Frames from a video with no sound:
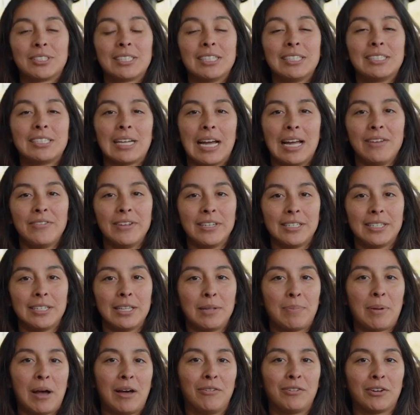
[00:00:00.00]
to dive into
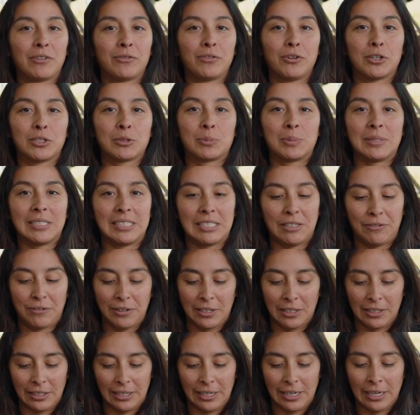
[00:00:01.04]
the pelvic floor
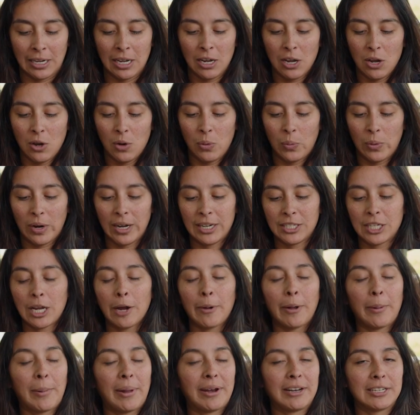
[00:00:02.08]
specifically, we're going to talk
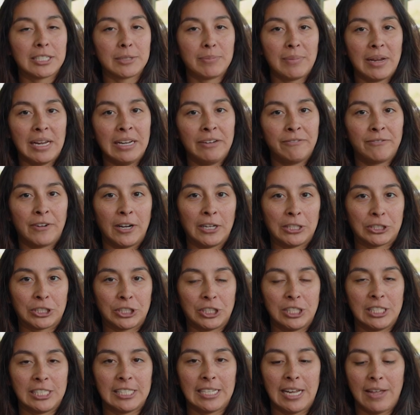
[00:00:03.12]
about its main
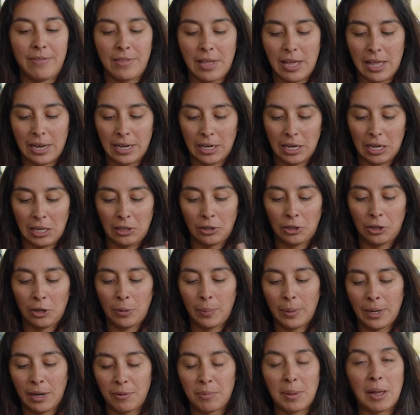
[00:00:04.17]
functions and then a little
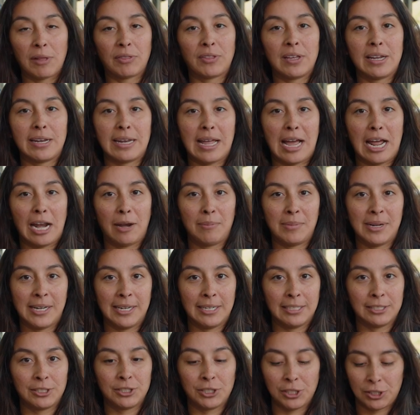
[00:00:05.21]
bit about the
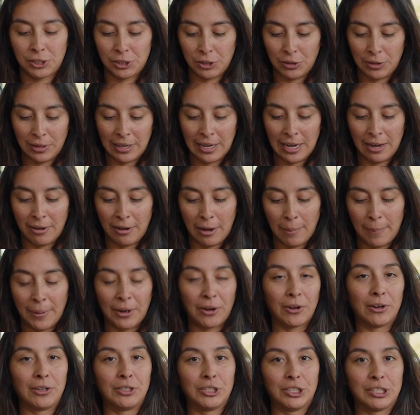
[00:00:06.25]
anatomy just to get a
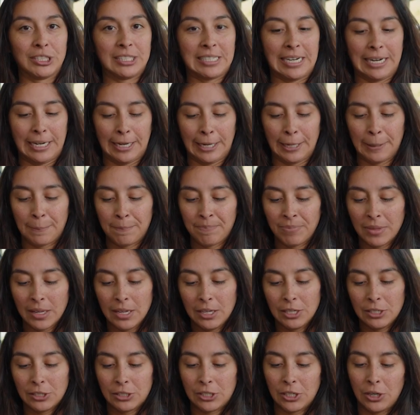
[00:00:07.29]
better understanding.
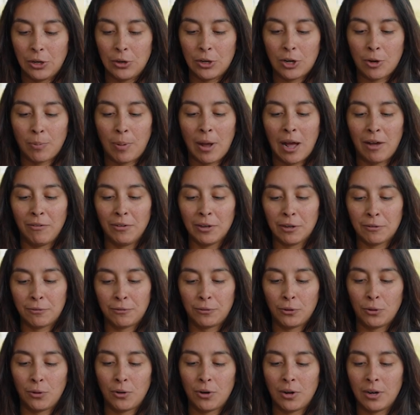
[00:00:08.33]
So your pelvic
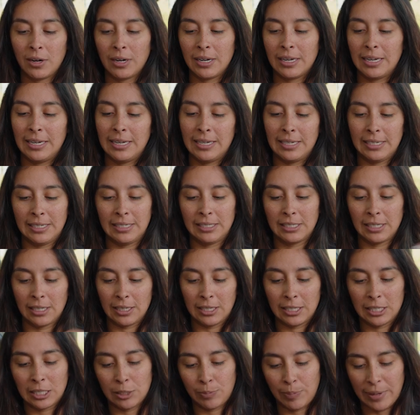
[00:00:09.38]
floor is
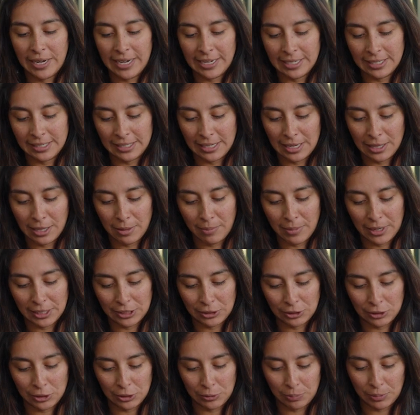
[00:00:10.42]
the space and the
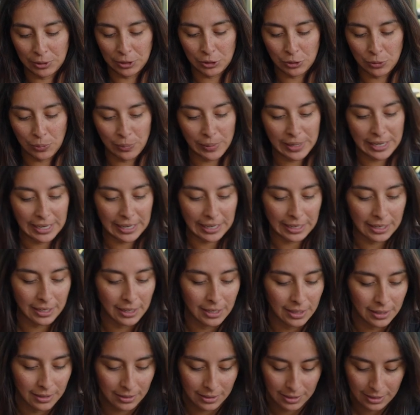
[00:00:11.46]
muscles between